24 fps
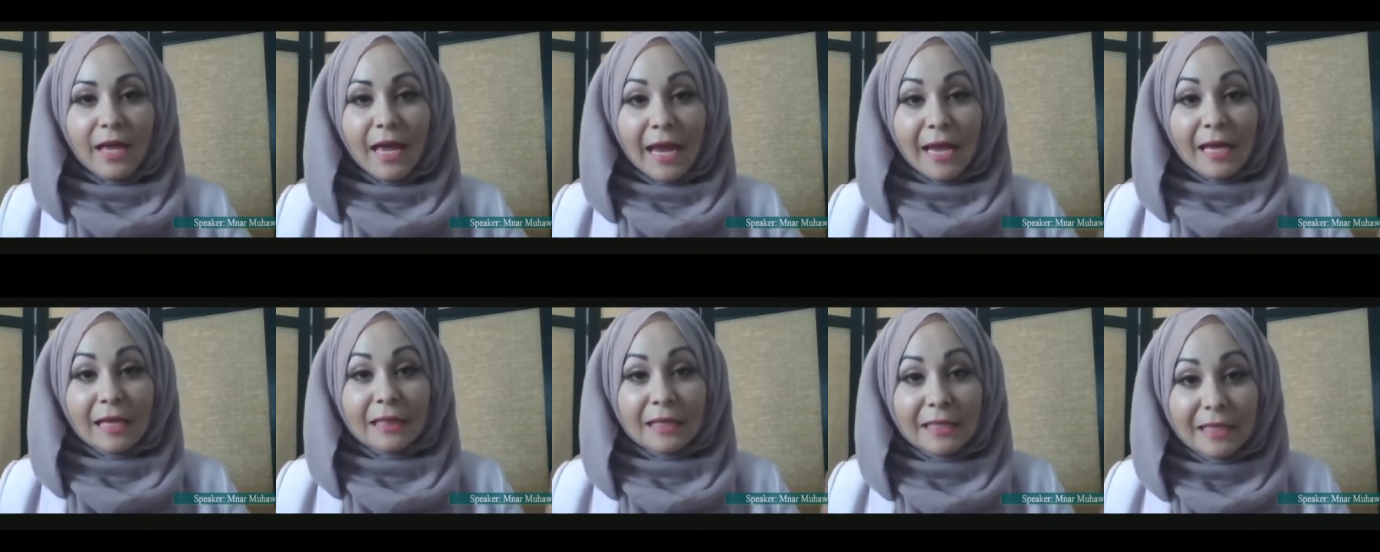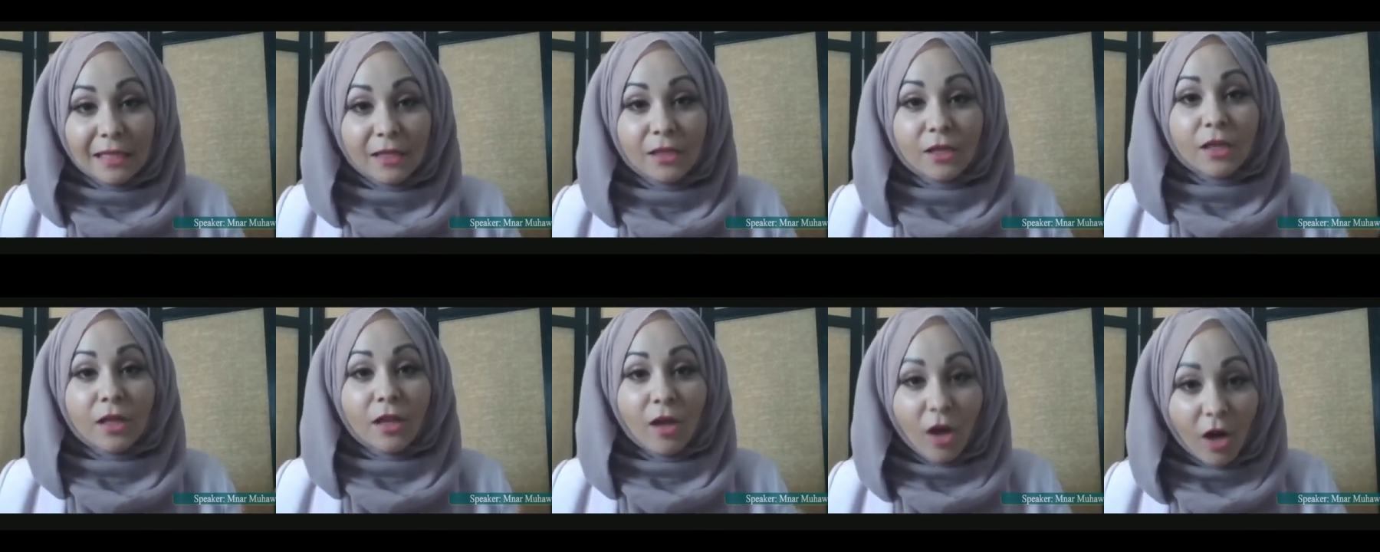a
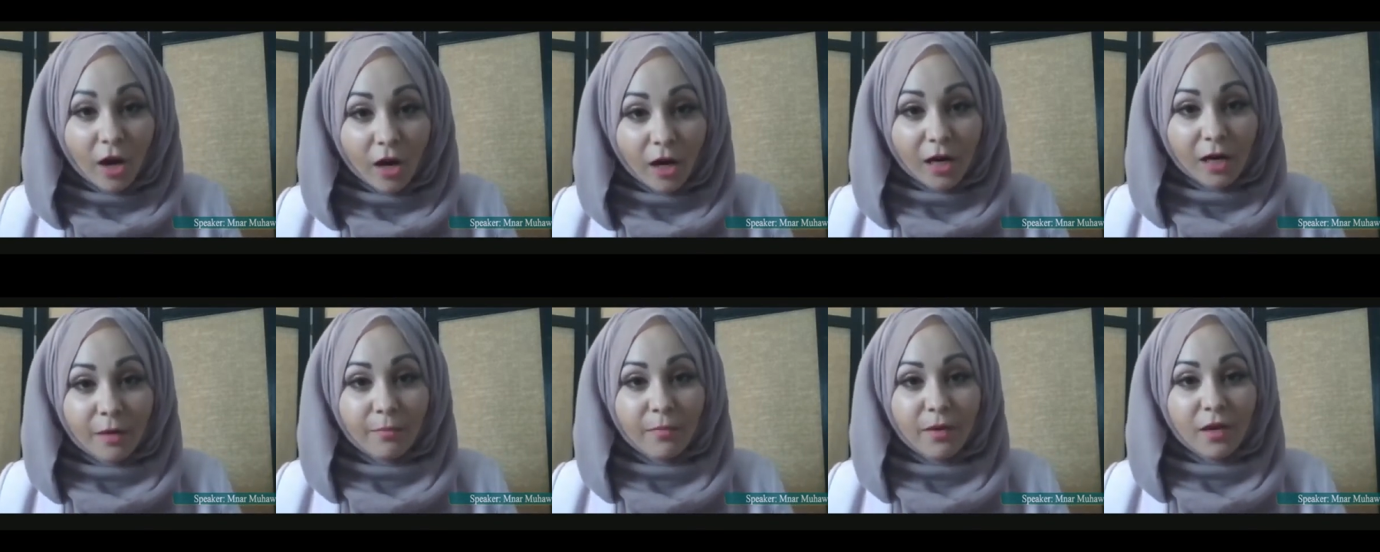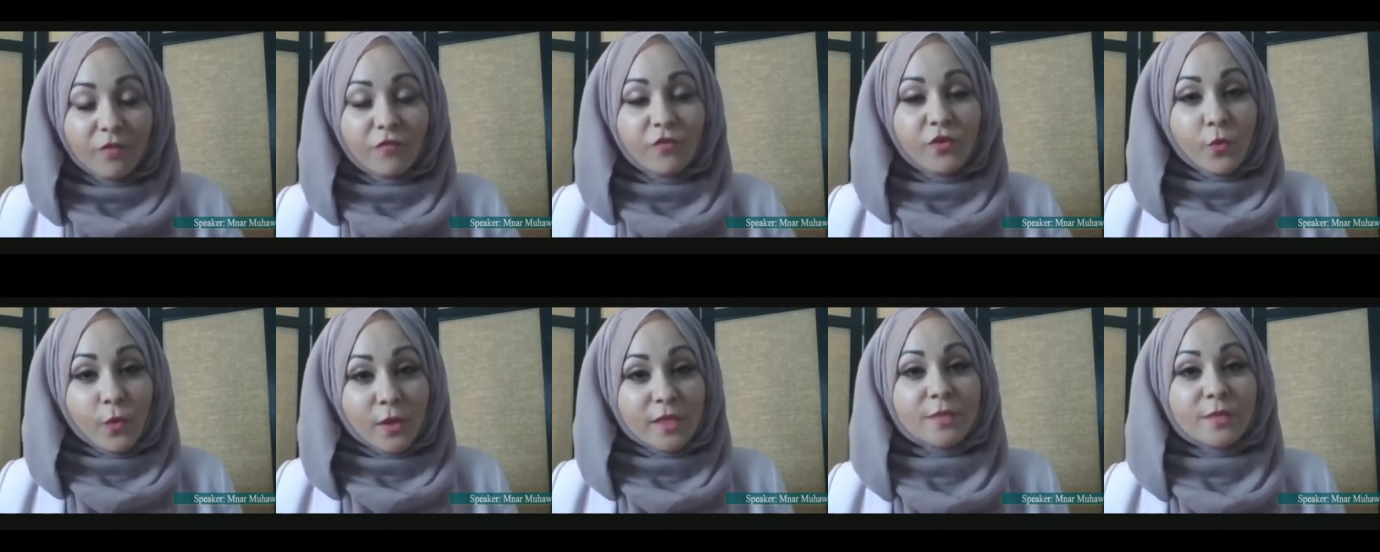legal arm of
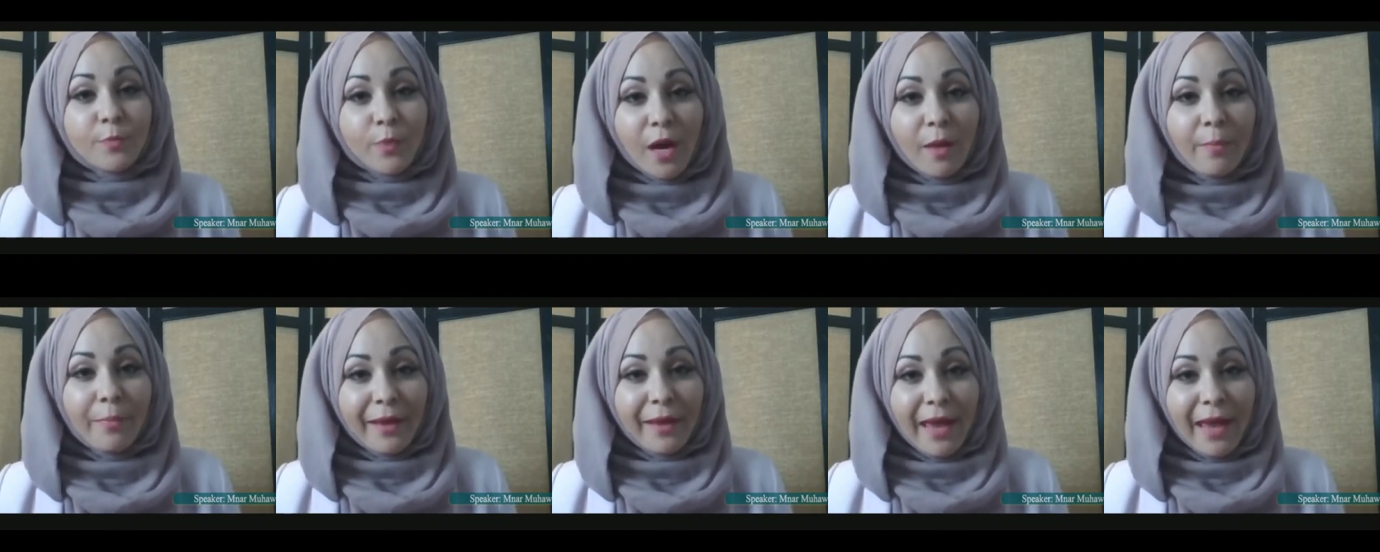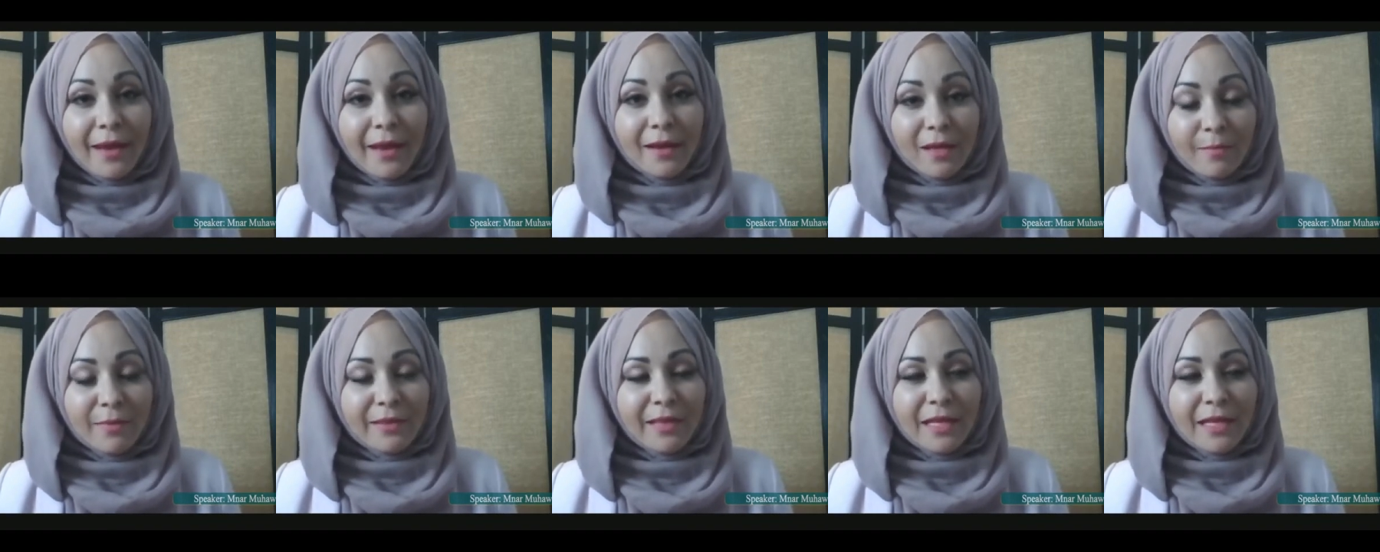US
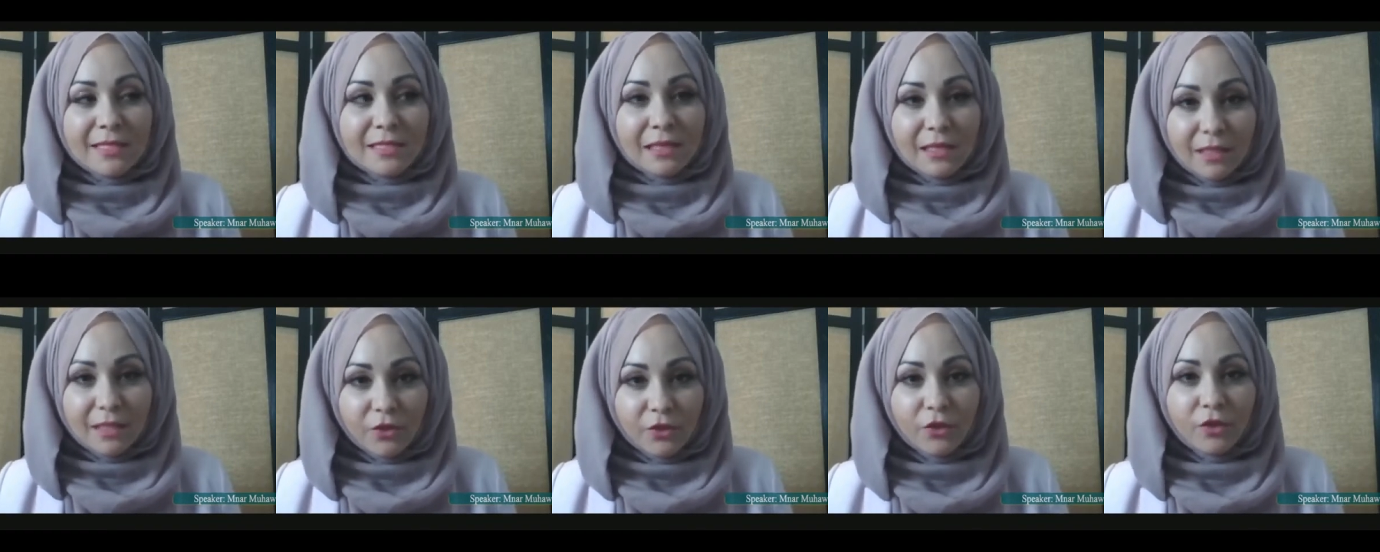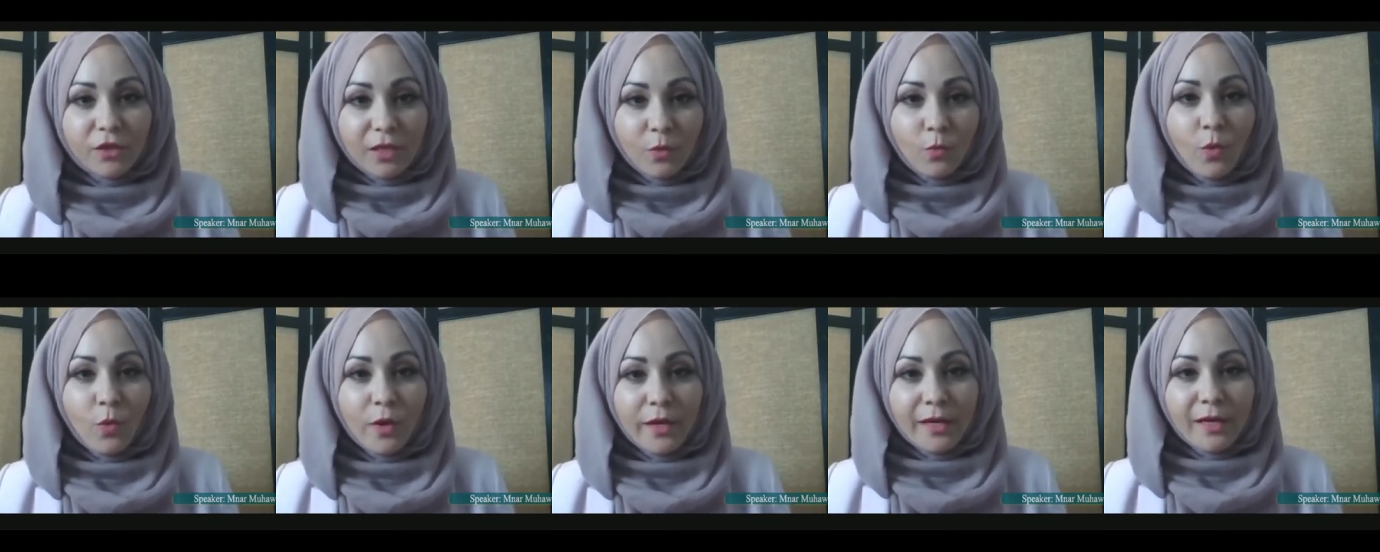propaganda. I mean, that's
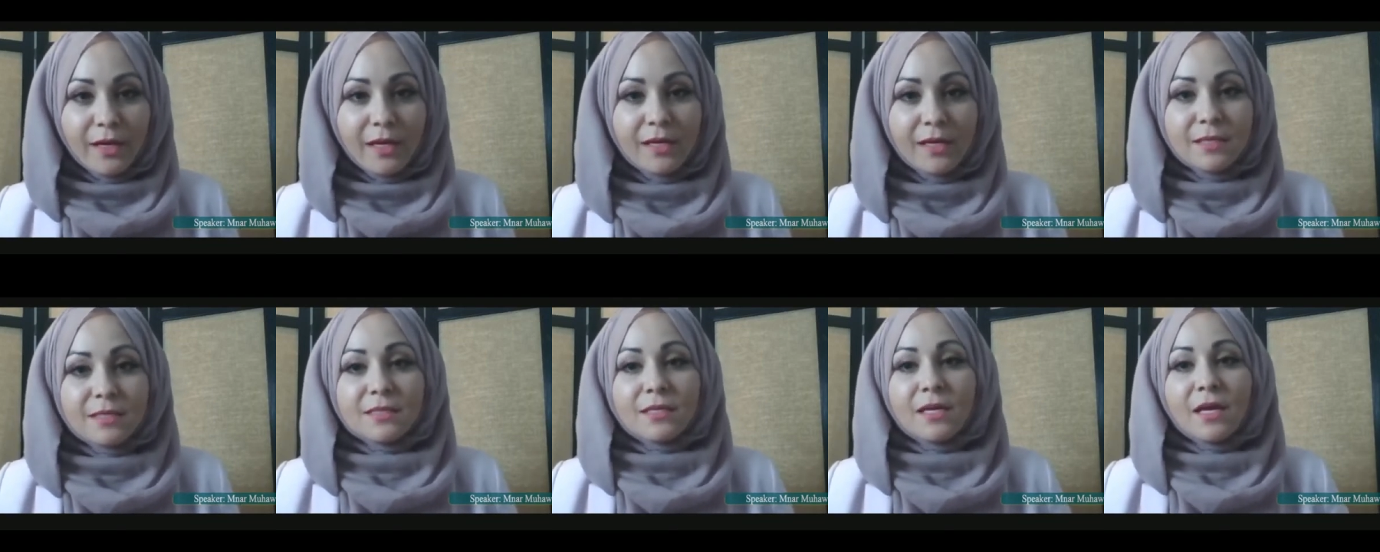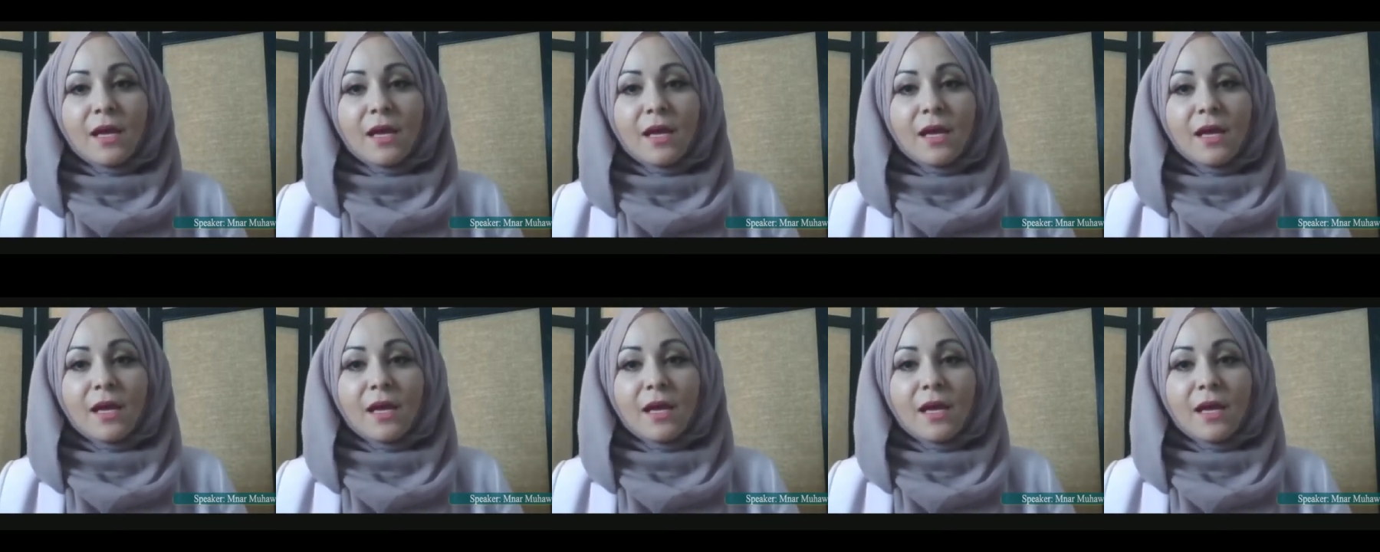literally what it is.